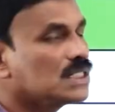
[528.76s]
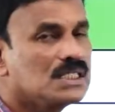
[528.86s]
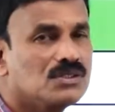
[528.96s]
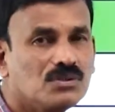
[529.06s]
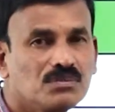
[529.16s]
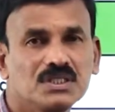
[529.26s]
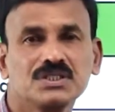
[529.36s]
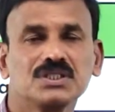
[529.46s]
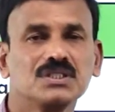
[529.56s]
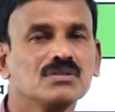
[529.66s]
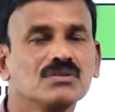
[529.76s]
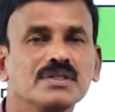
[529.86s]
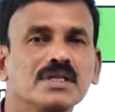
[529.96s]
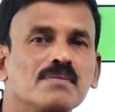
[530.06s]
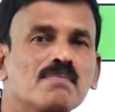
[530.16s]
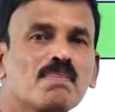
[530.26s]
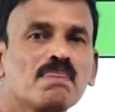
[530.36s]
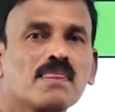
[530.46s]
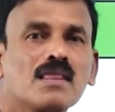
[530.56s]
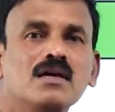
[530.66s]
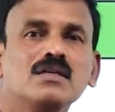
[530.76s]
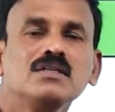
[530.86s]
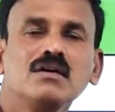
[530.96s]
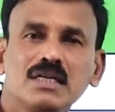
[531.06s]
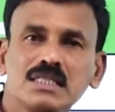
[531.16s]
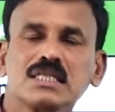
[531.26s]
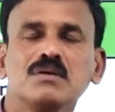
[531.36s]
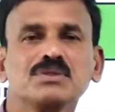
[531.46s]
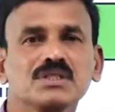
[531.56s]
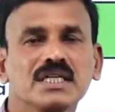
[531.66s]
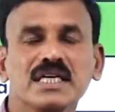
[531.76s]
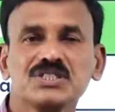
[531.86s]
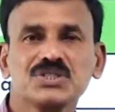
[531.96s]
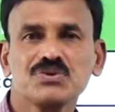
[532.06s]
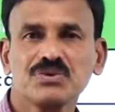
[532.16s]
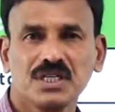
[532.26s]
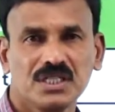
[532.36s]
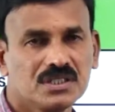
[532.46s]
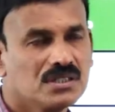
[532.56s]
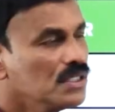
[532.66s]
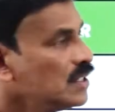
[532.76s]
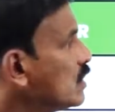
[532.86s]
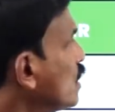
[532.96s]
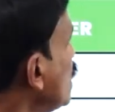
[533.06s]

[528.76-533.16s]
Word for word: trigonometry. Okay. Now let us come to the next unit. The